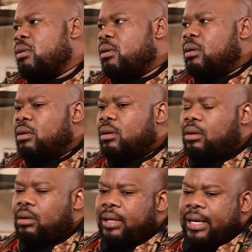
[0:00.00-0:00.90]

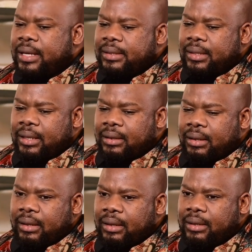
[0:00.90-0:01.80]
uh, yes, there,
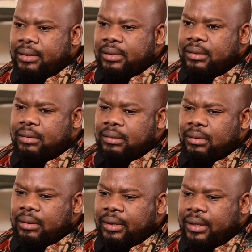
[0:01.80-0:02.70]
there is
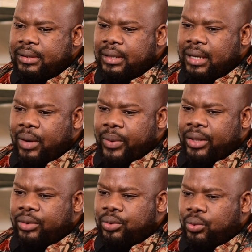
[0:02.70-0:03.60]
things that I
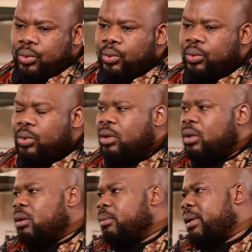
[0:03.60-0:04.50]
want to do.
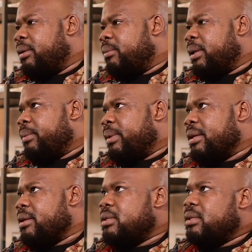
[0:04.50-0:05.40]
My my
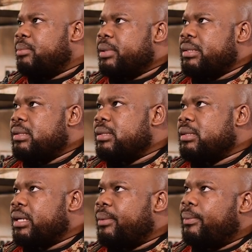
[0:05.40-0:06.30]
mother is in
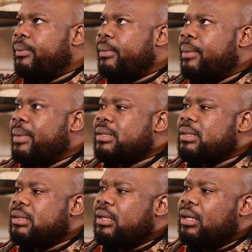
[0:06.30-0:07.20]
business. I'm I'm
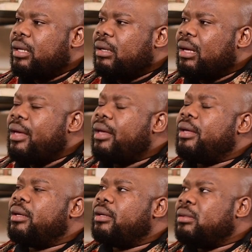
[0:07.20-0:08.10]
assisting
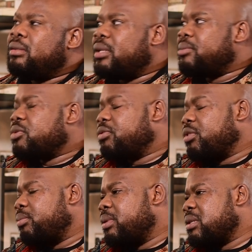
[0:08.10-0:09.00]
her in terms of
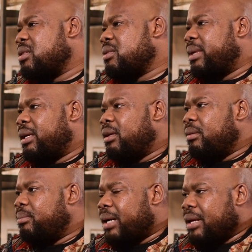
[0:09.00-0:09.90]
her business.
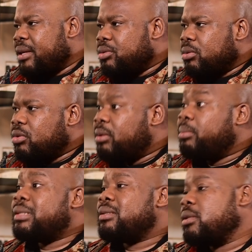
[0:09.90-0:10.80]
My brother is also
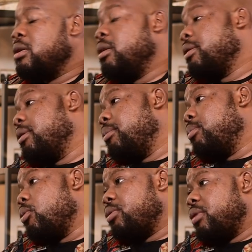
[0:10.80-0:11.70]
in business. They
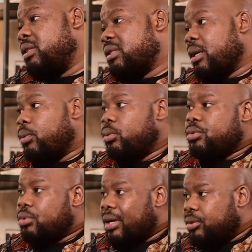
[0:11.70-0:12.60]
both in
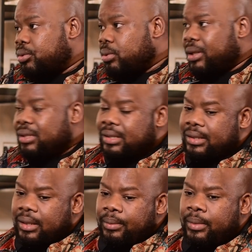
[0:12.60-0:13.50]
Taung, so I do
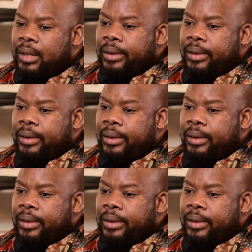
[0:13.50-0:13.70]
assist them.